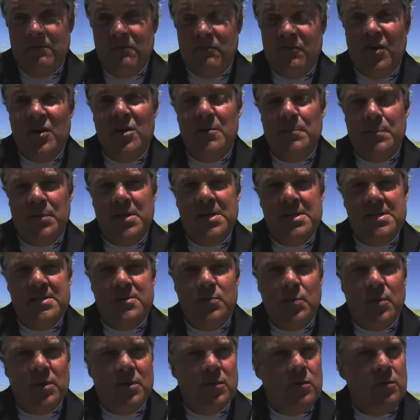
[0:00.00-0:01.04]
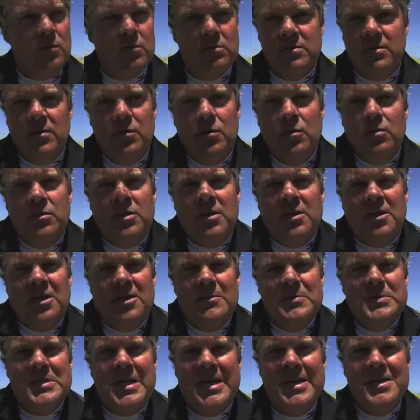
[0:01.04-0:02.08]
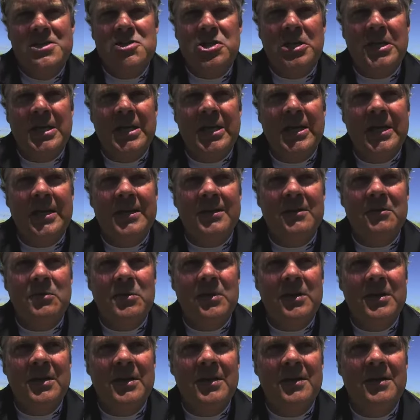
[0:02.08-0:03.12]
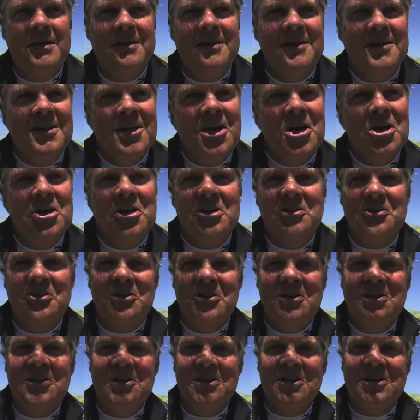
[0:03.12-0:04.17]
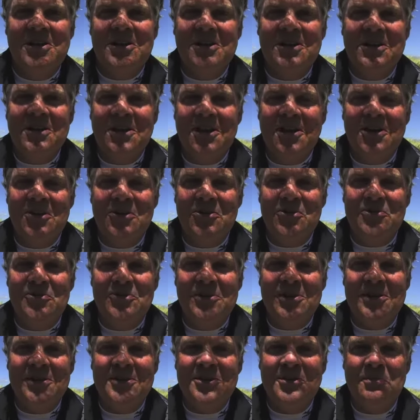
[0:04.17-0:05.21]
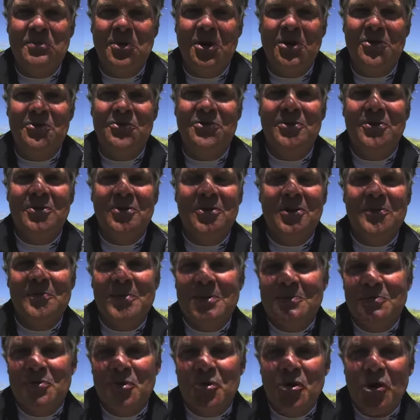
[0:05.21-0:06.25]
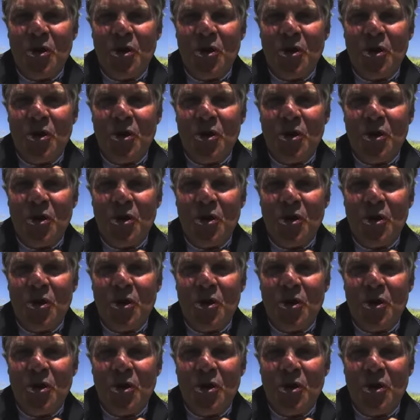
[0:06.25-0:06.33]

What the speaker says: Very pleased with all the clubs actually, and with a little luck, the putter could have been more